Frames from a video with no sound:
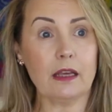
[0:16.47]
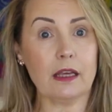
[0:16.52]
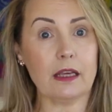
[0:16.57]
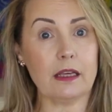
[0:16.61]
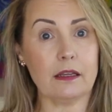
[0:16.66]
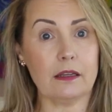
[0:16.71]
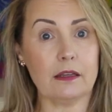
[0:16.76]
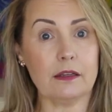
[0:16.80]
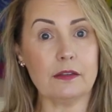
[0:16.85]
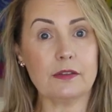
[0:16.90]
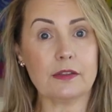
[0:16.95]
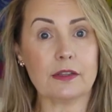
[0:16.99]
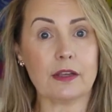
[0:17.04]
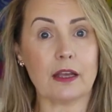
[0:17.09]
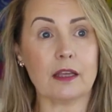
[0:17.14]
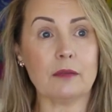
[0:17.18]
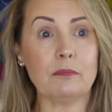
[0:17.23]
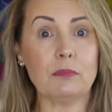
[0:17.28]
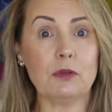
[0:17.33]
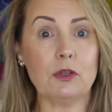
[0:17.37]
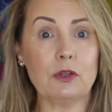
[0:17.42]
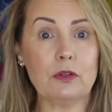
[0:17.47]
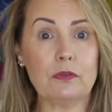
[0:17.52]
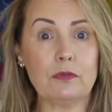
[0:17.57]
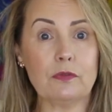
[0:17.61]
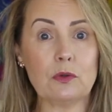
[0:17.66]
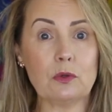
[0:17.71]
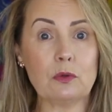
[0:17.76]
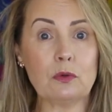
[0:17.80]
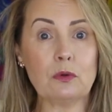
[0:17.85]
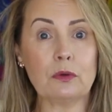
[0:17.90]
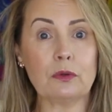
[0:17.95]
is a
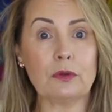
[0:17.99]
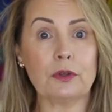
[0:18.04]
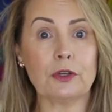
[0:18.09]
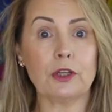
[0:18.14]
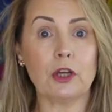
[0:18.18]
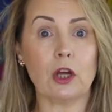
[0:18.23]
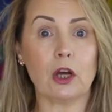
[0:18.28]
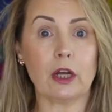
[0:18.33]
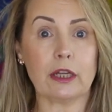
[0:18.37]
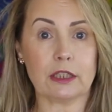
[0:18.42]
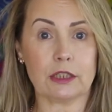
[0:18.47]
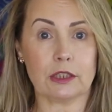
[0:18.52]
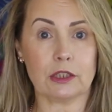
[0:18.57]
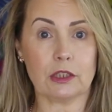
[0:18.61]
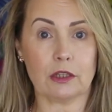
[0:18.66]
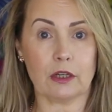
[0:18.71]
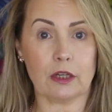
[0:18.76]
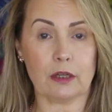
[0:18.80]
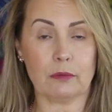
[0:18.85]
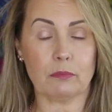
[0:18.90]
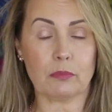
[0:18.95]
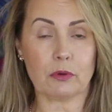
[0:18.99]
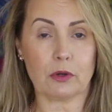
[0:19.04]
beautiful nighttime